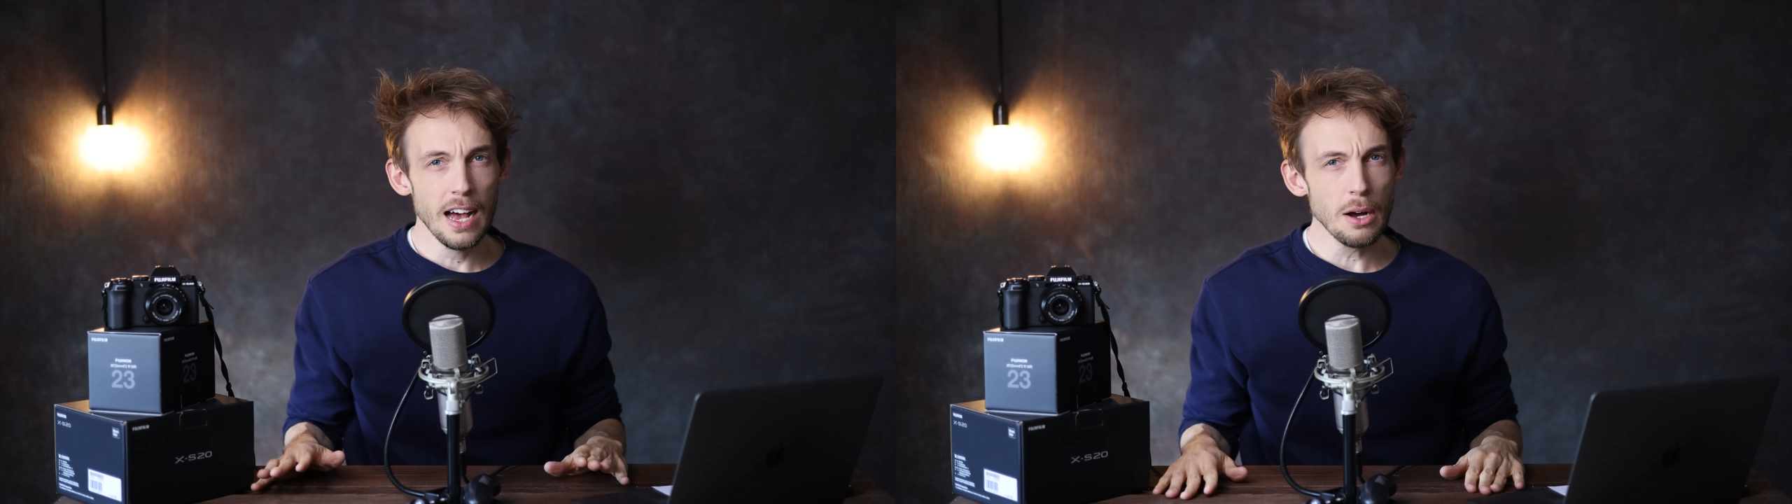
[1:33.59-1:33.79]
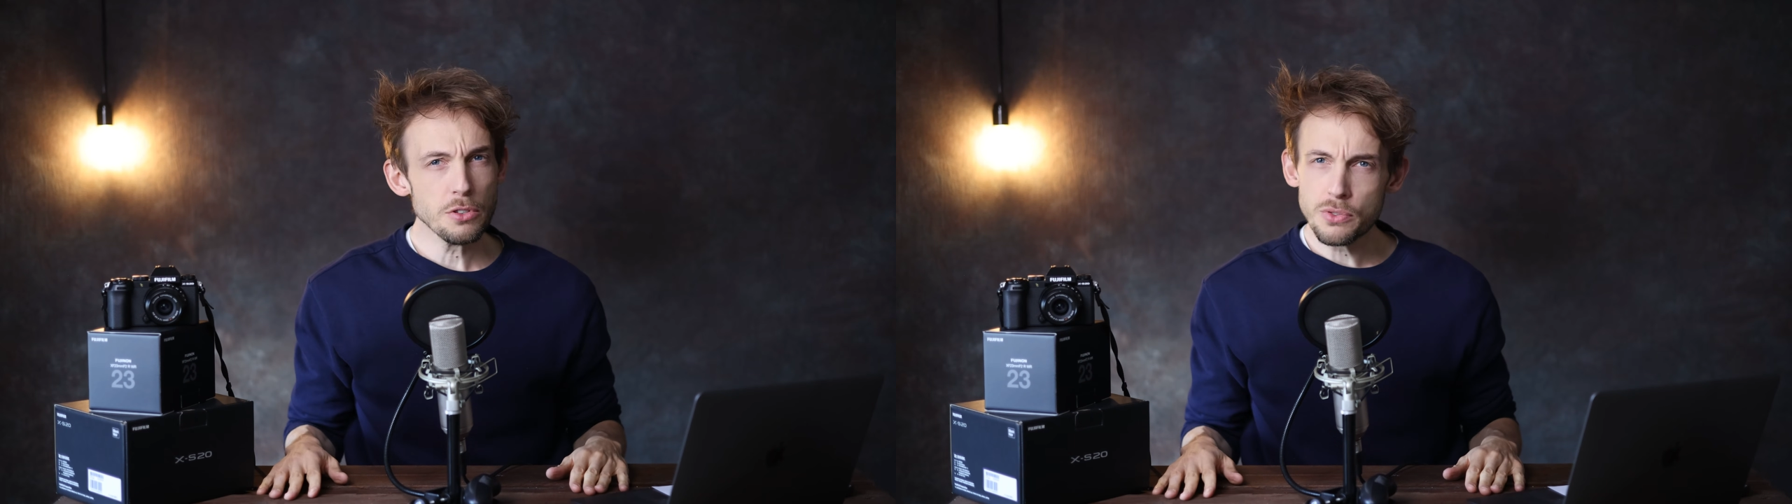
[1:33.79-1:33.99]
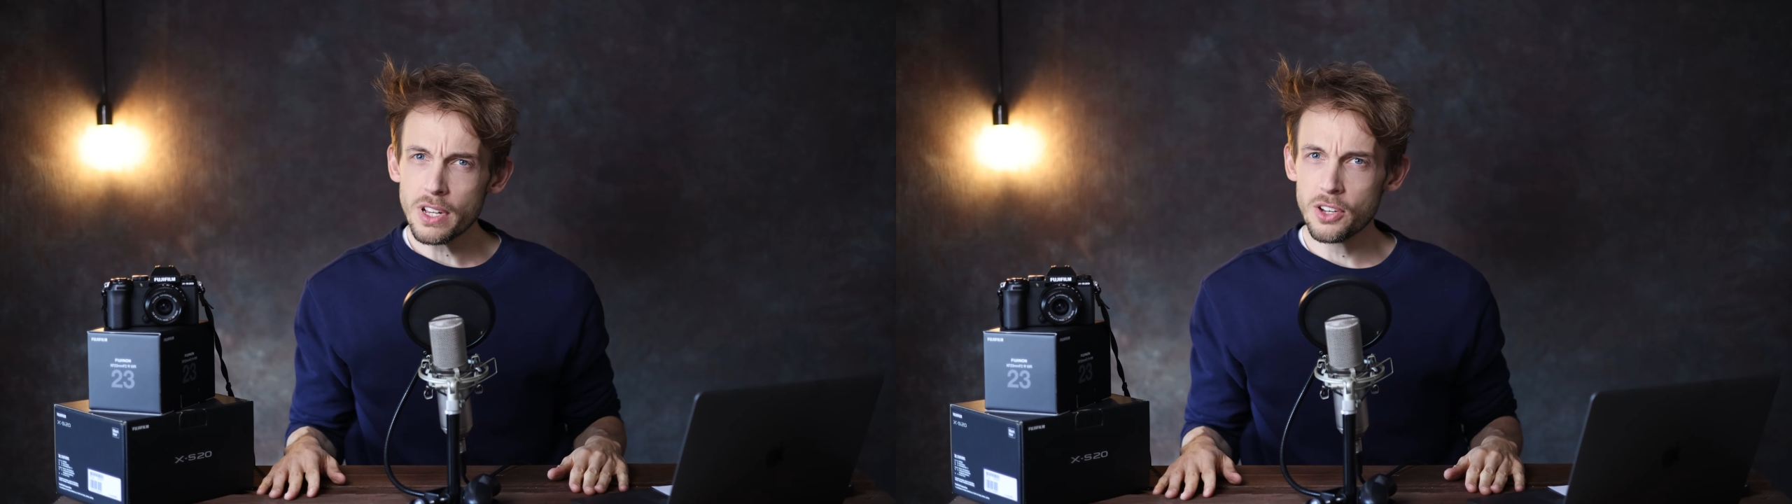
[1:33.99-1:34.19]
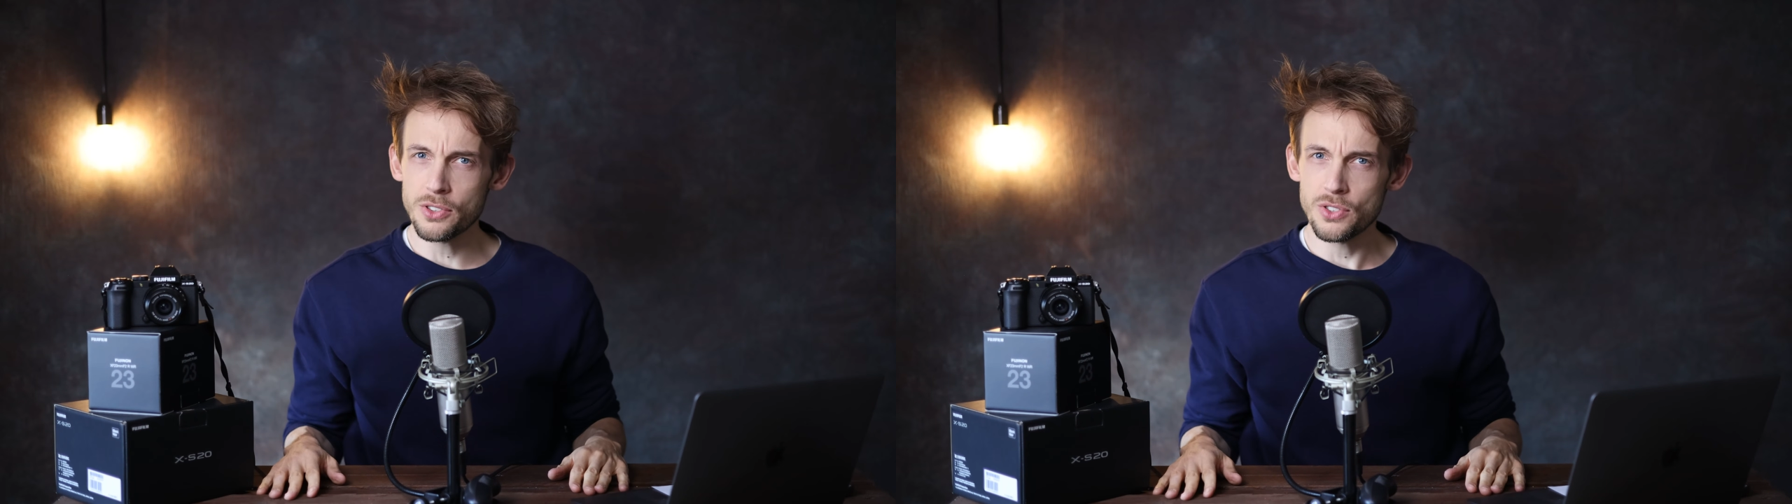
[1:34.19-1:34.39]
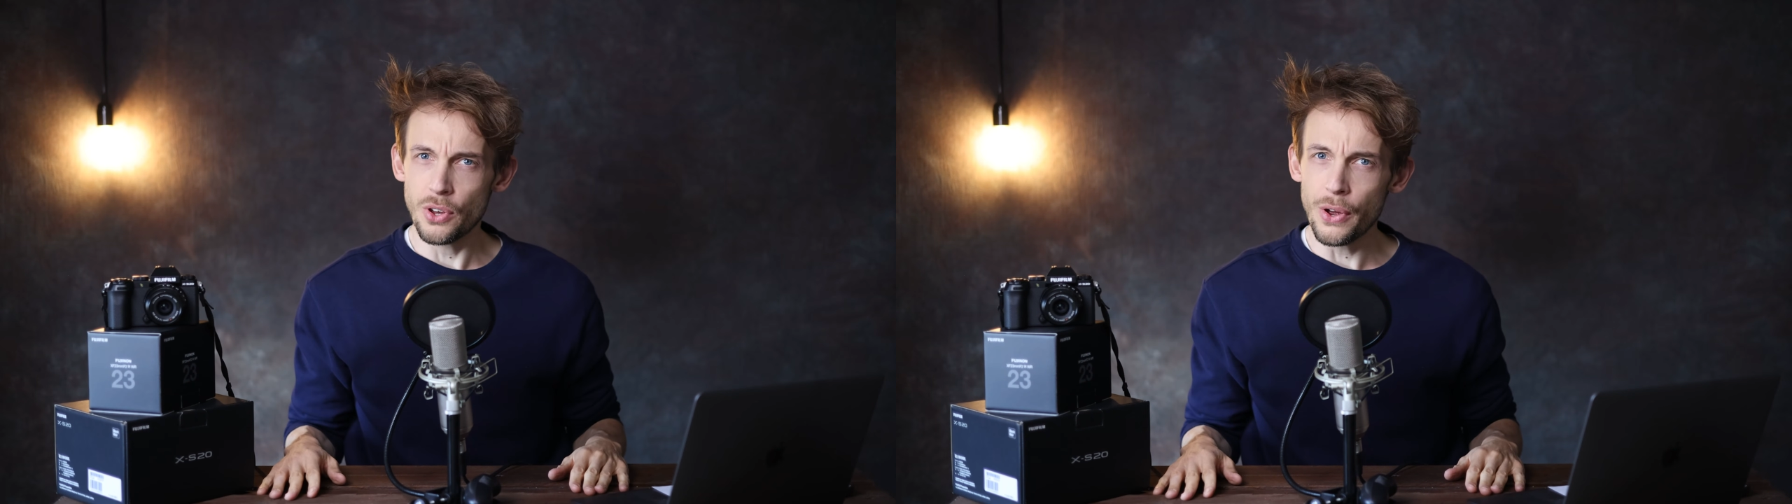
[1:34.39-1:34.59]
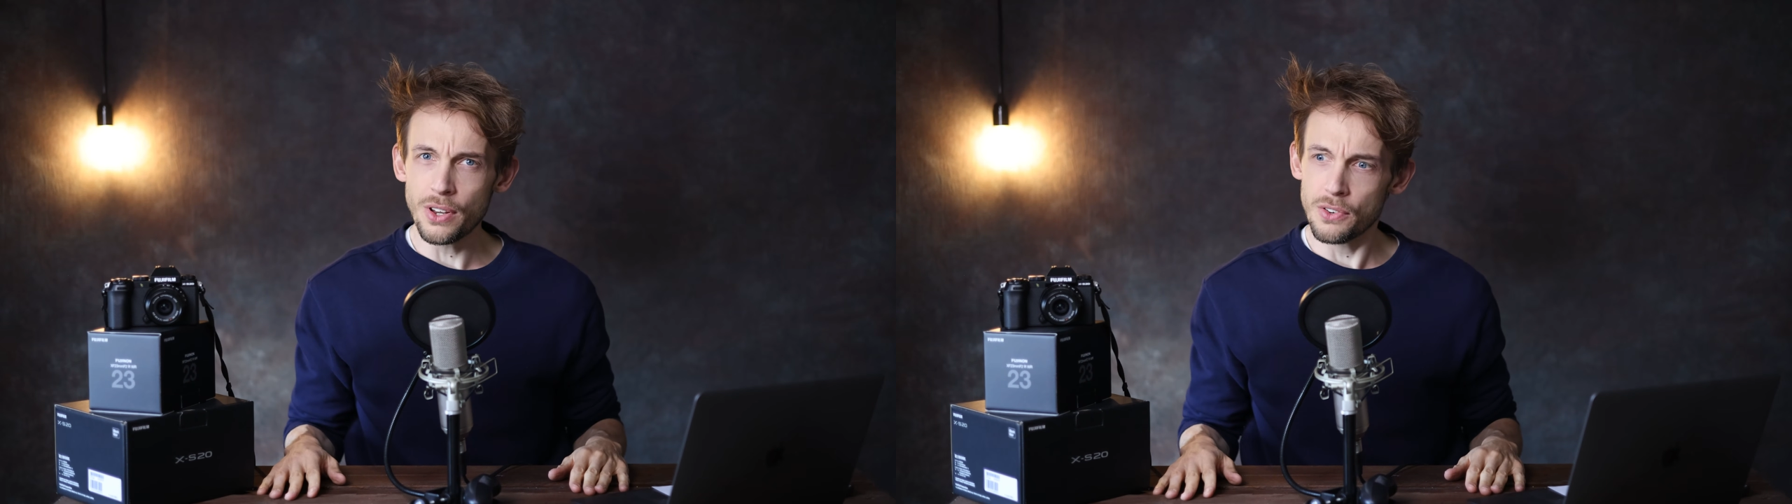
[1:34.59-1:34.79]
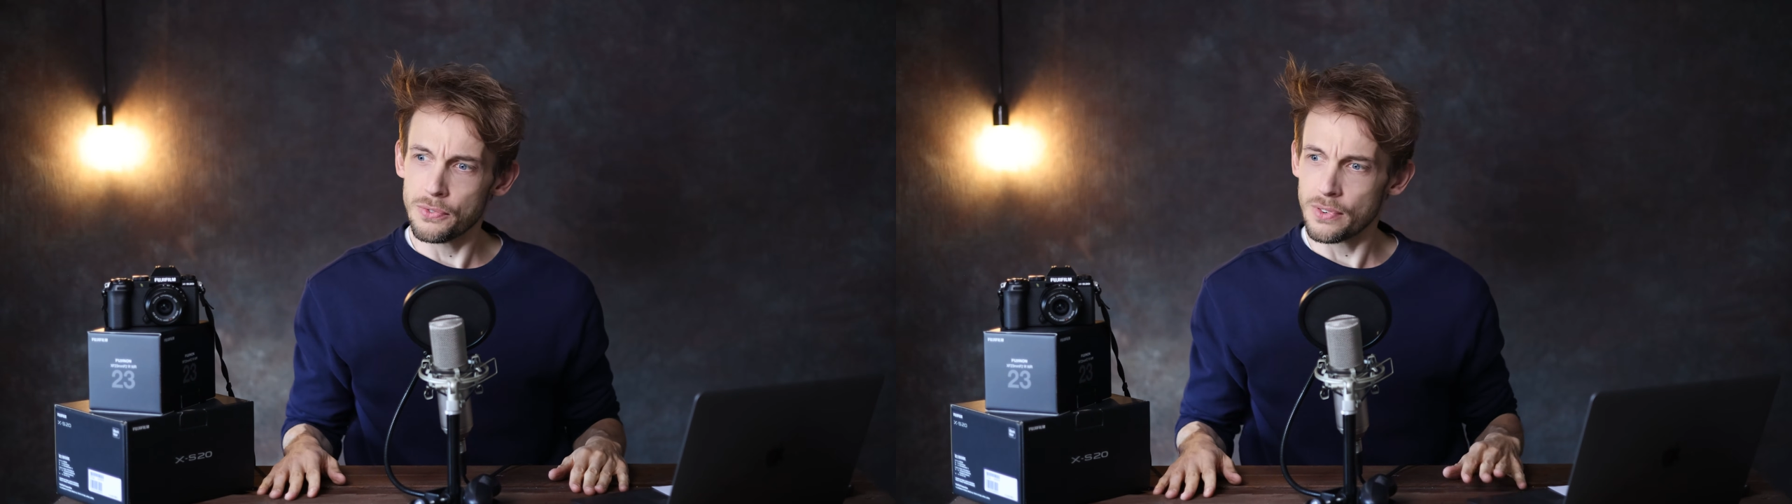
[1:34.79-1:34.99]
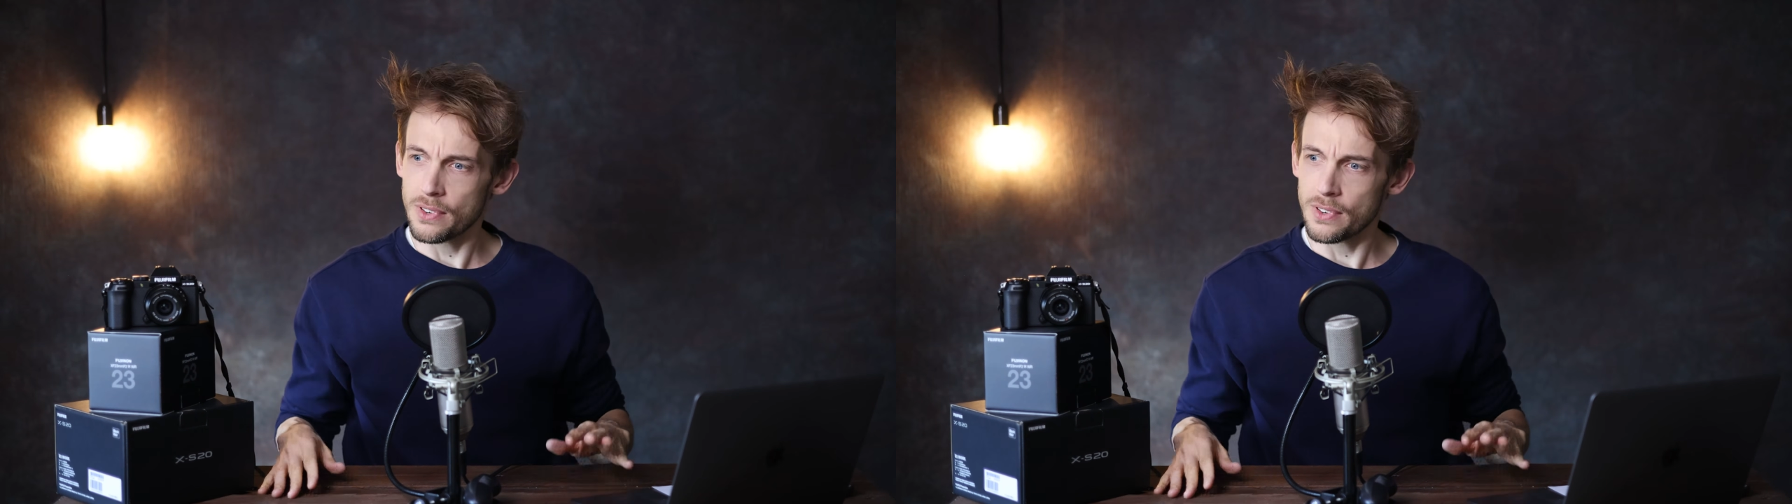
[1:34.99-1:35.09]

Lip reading: I was really concerned of